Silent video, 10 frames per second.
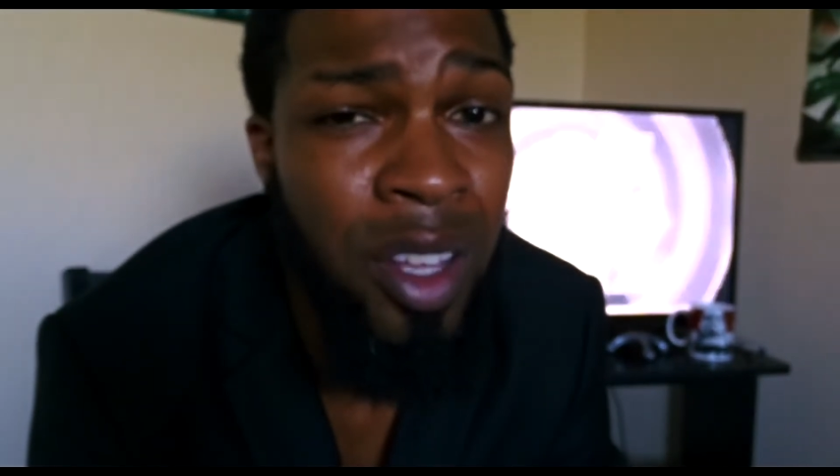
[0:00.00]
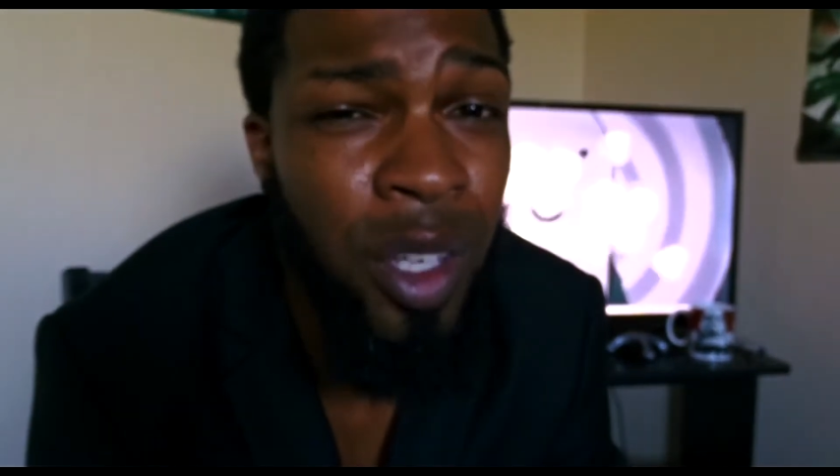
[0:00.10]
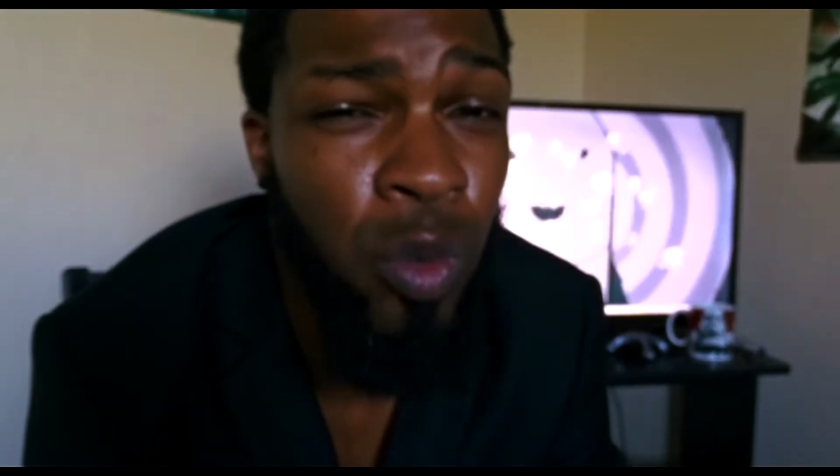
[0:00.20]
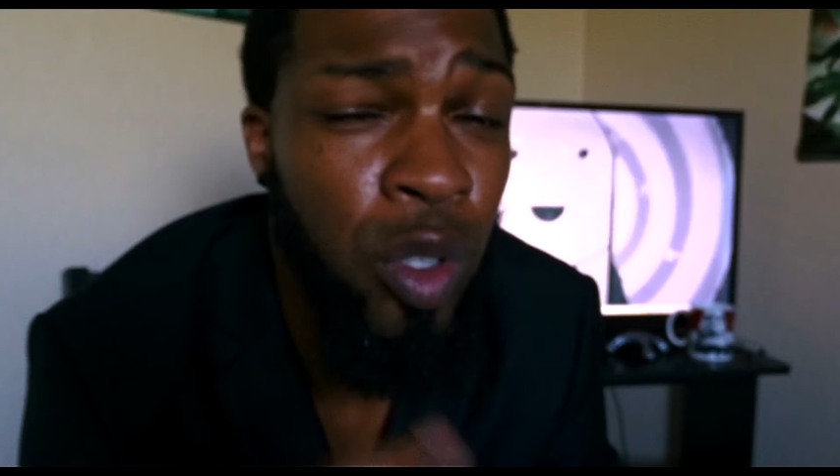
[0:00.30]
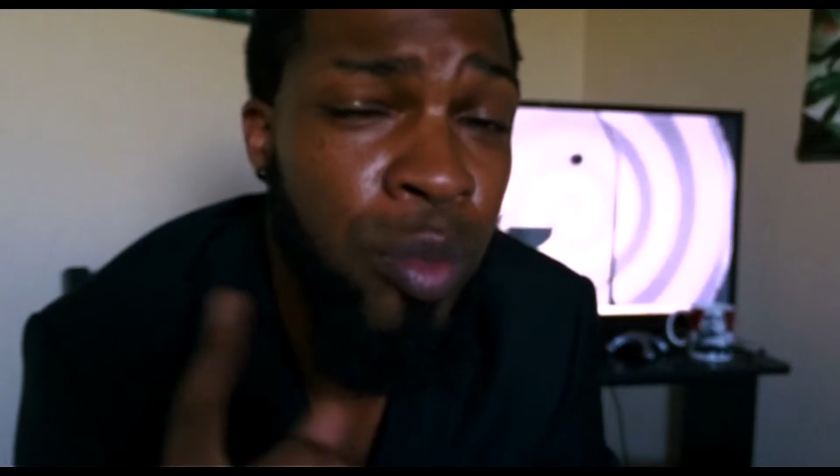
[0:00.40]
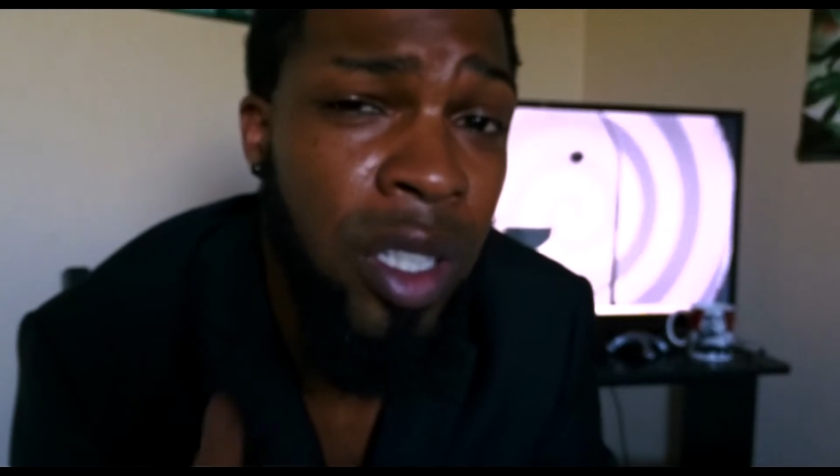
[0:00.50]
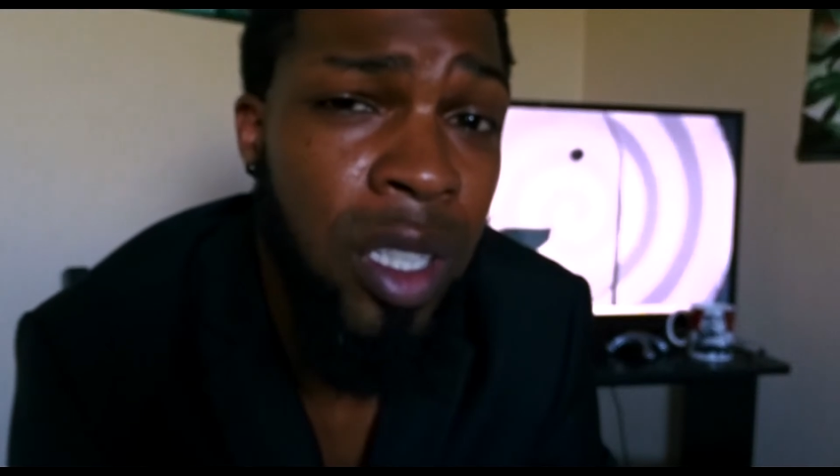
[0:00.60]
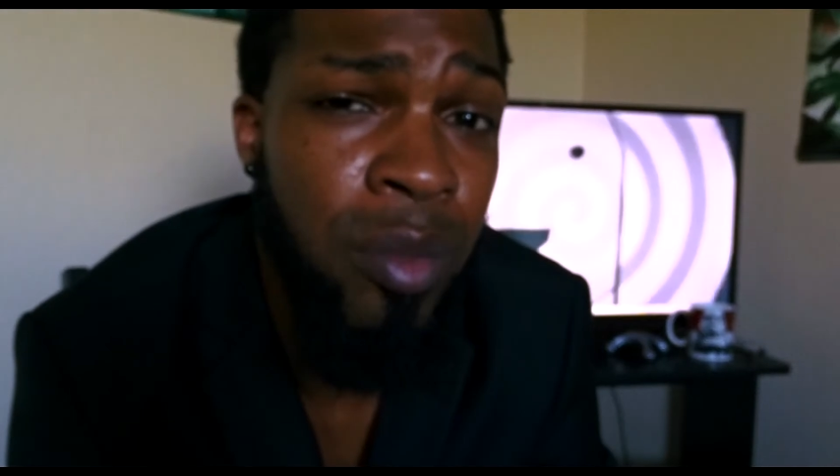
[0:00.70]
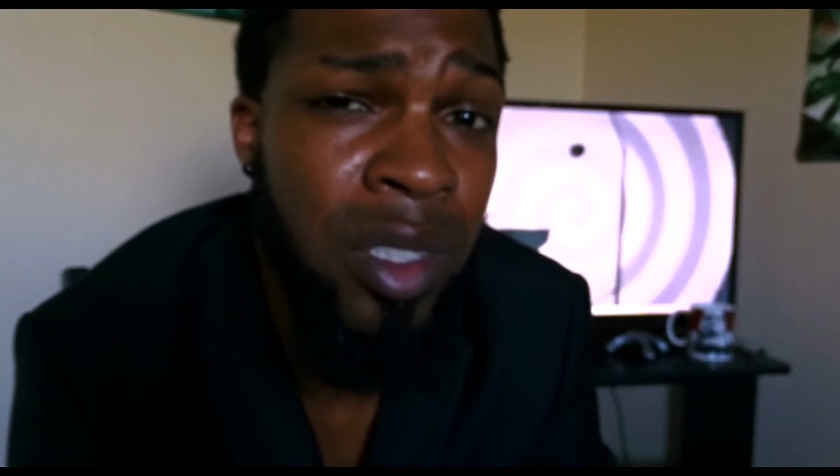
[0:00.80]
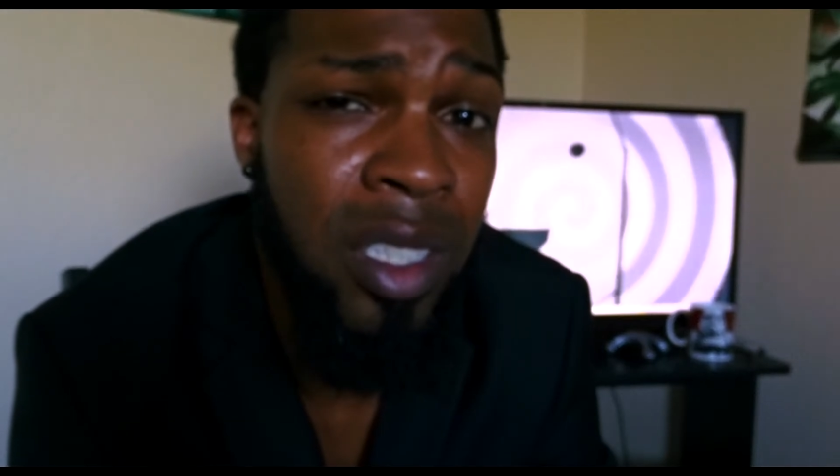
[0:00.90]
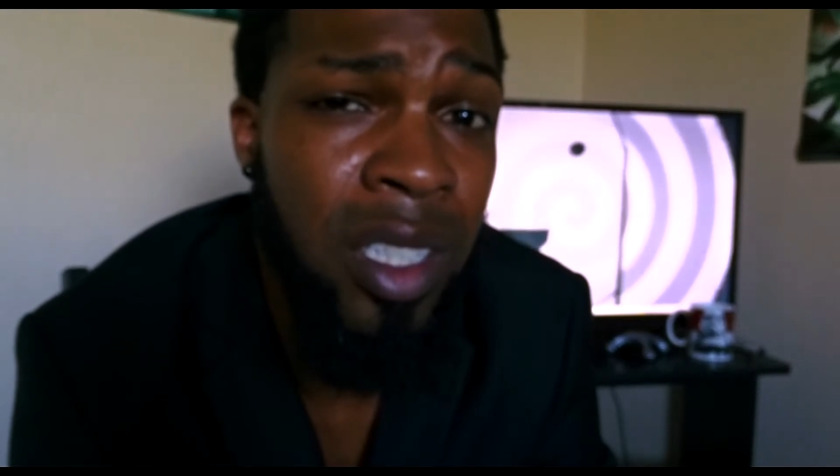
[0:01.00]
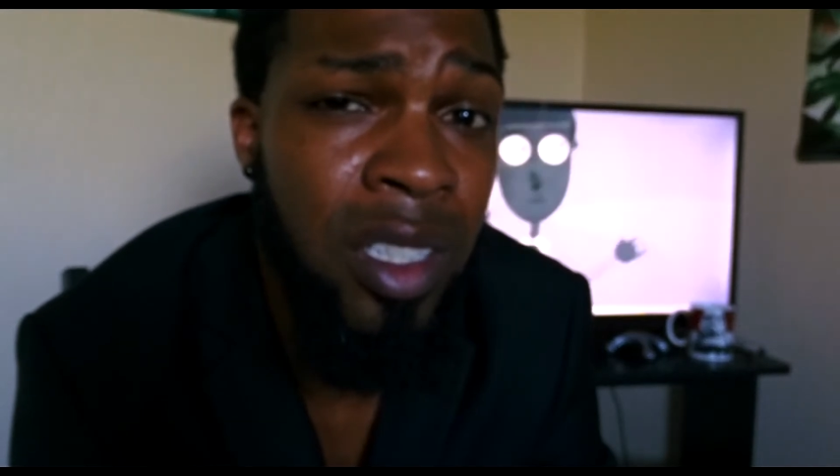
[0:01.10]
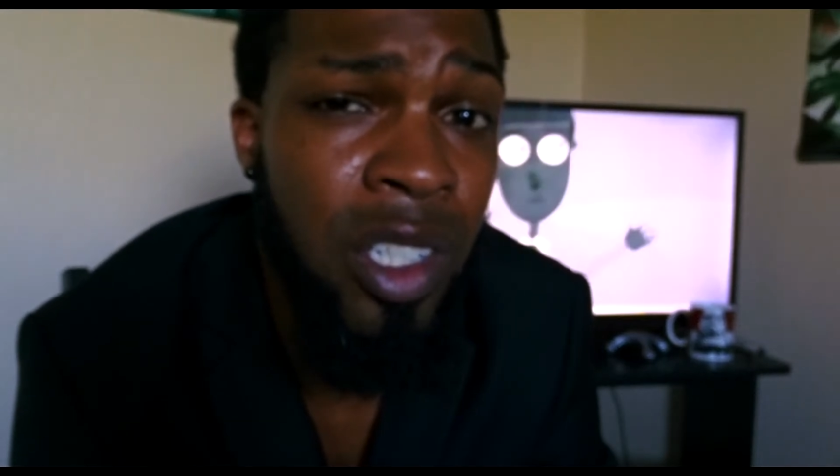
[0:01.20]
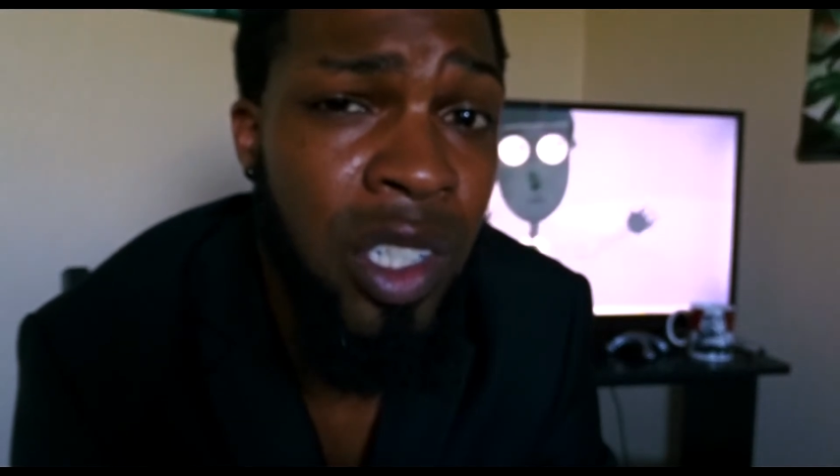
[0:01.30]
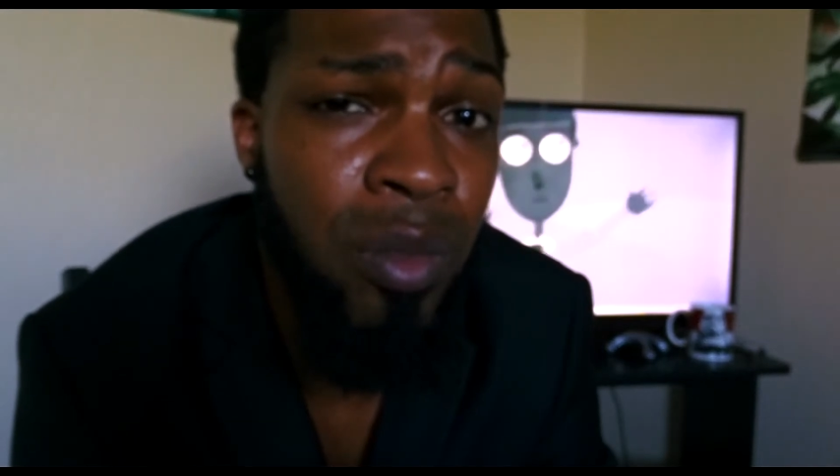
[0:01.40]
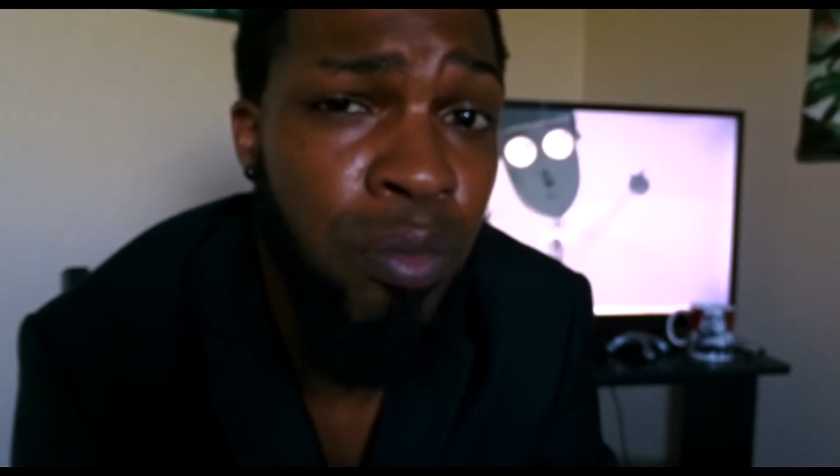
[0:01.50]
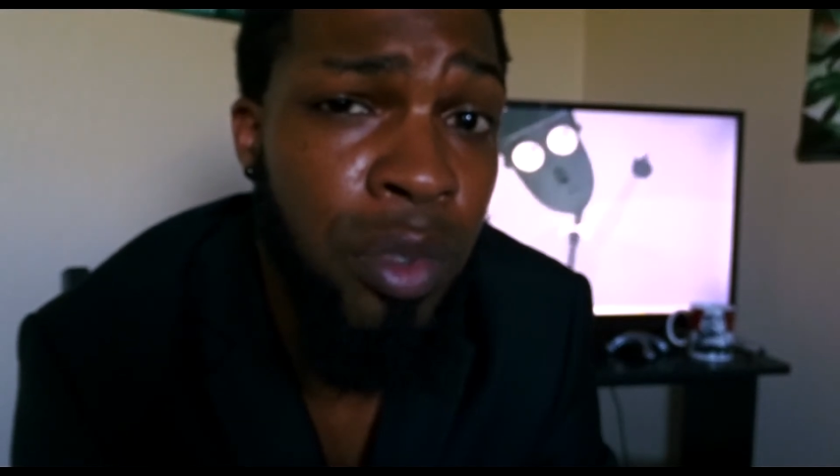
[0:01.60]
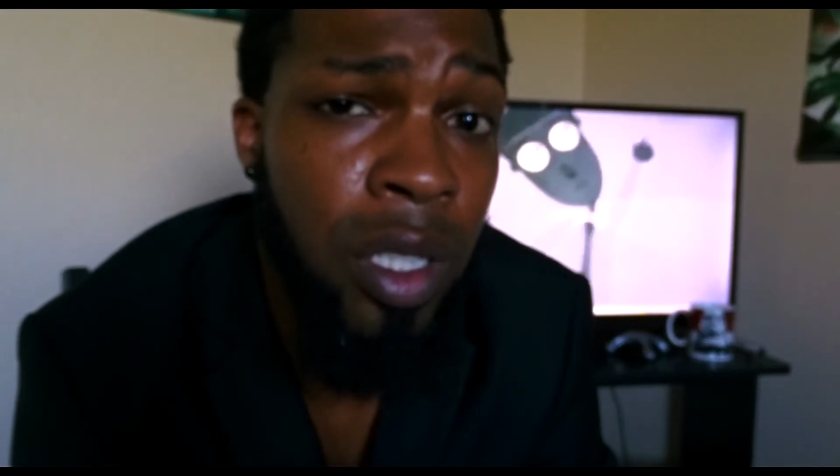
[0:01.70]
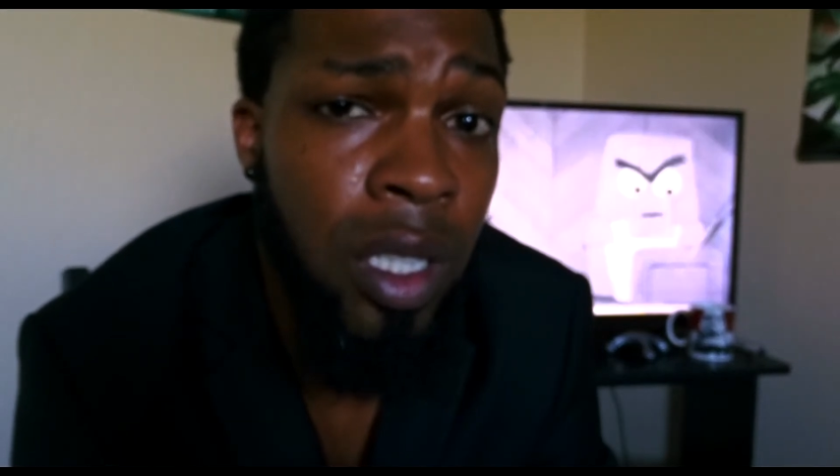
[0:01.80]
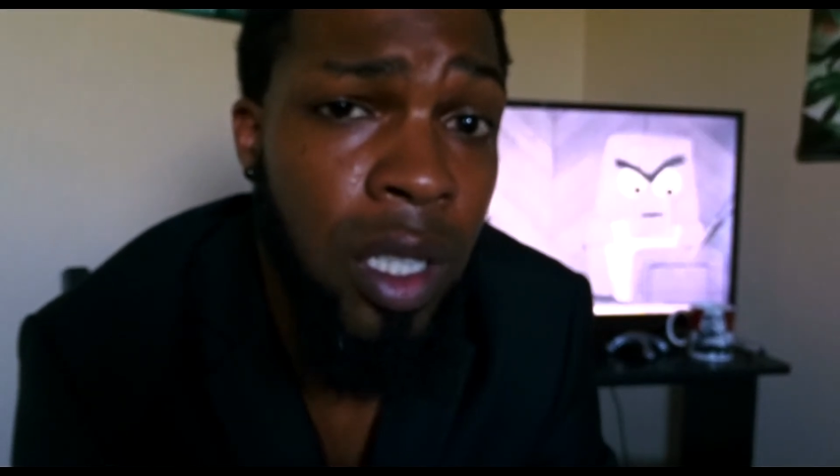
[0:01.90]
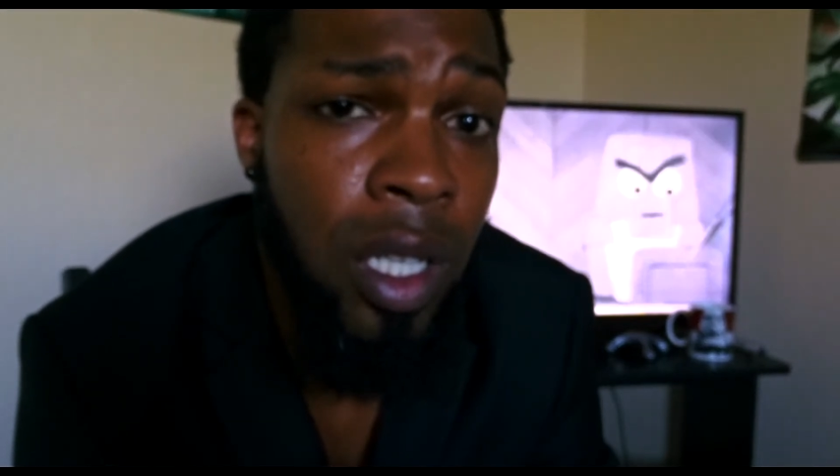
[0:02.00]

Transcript: There will be a limited edition book